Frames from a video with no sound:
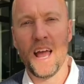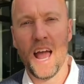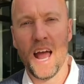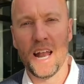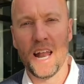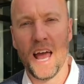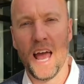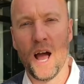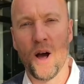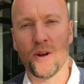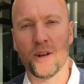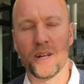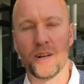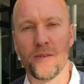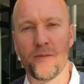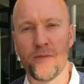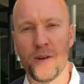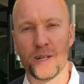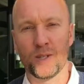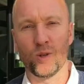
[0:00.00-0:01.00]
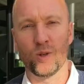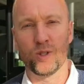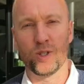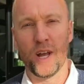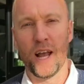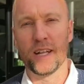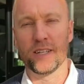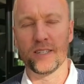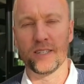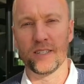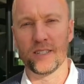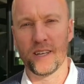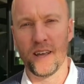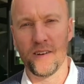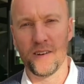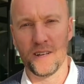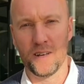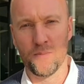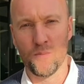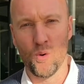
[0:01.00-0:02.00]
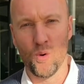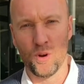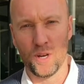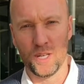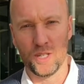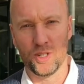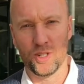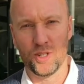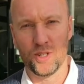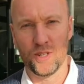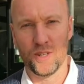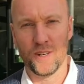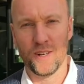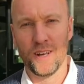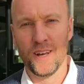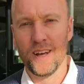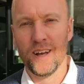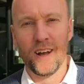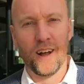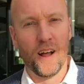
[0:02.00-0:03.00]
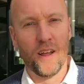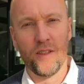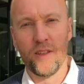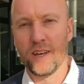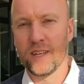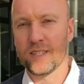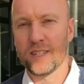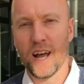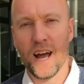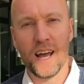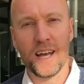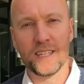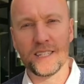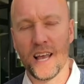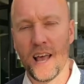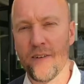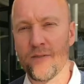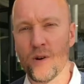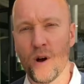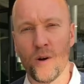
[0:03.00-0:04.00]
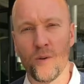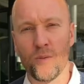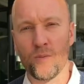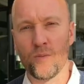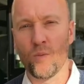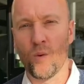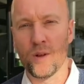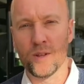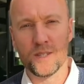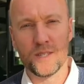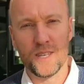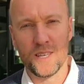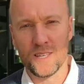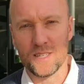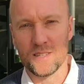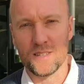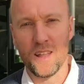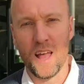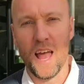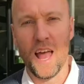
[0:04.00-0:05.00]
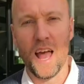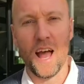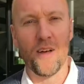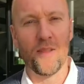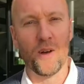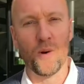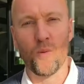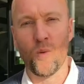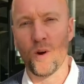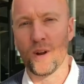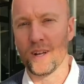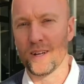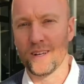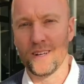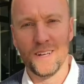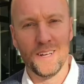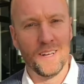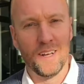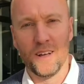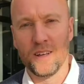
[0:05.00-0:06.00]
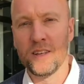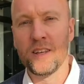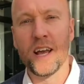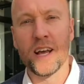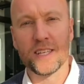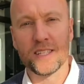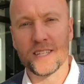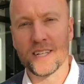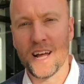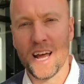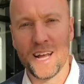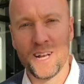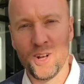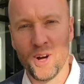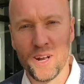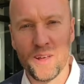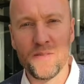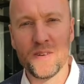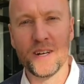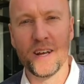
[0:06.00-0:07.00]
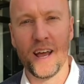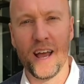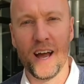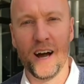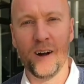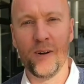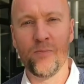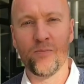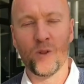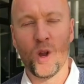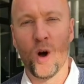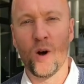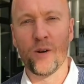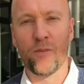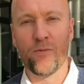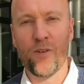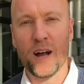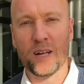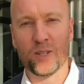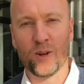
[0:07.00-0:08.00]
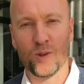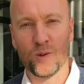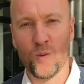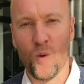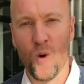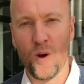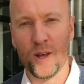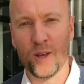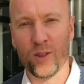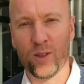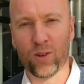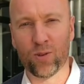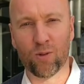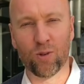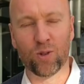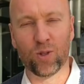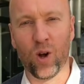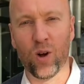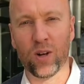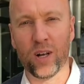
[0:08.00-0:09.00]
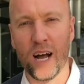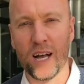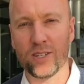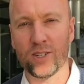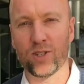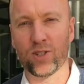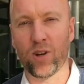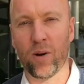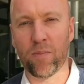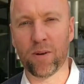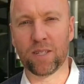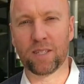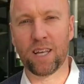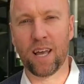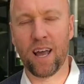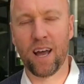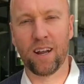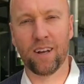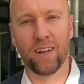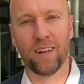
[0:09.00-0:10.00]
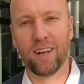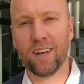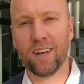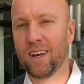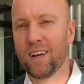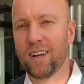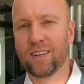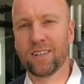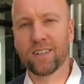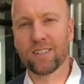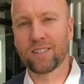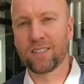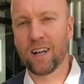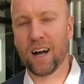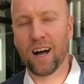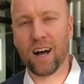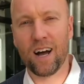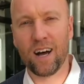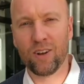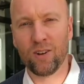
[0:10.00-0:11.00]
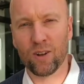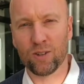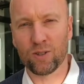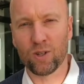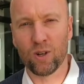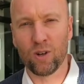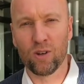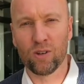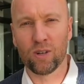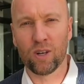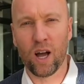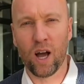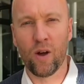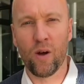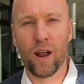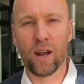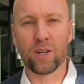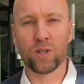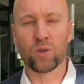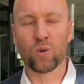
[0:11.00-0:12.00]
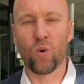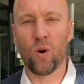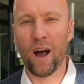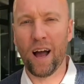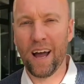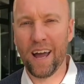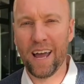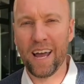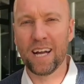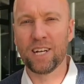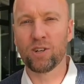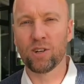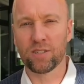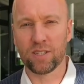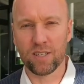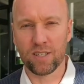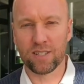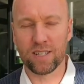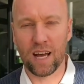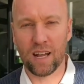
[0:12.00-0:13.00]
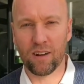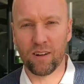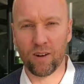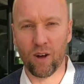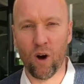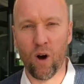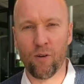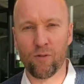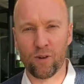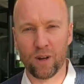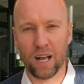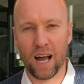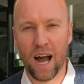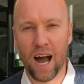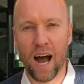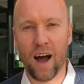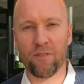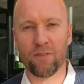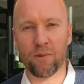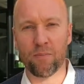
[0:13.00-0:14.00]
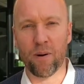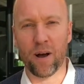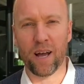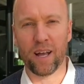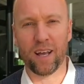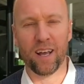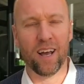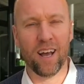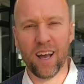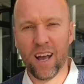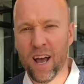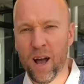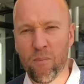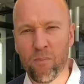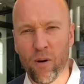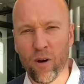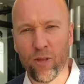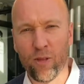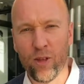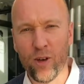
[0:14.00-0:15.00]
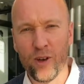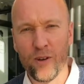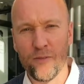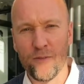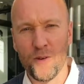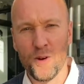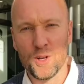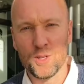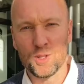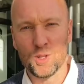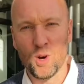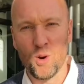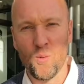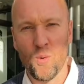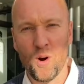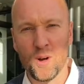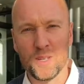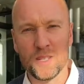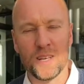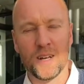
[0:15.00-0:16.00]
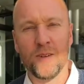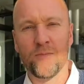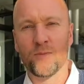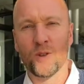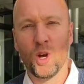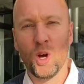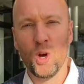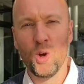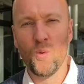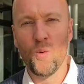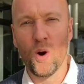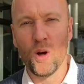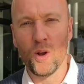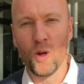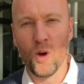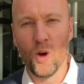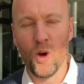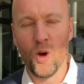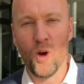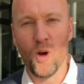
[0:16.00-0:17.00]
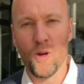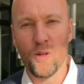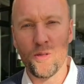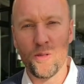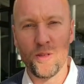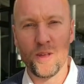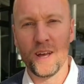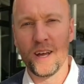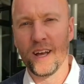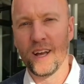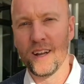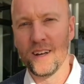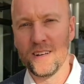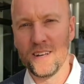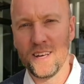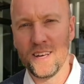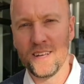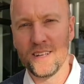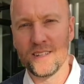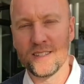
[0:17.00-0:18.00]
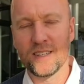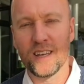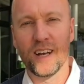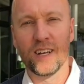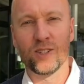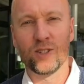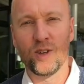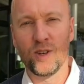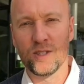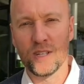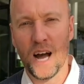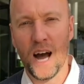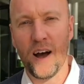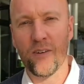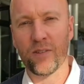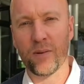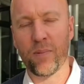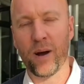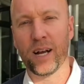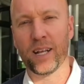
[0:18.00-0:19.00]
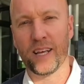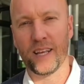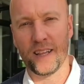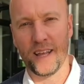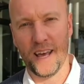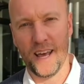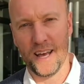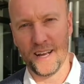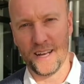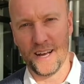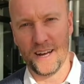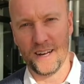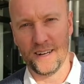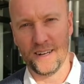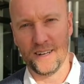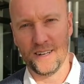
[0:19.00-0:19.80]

and how it can affect your chances of getting a mortgage. These days, everyone wants things now. They want it yesterday, not even now. In fact, I was walking through Doncaster Shopping Town just not too long ago, and I saw a hairdressing salon offering Afterpay. My first thought was, who on earth needs to use Afterpay to get their haircut?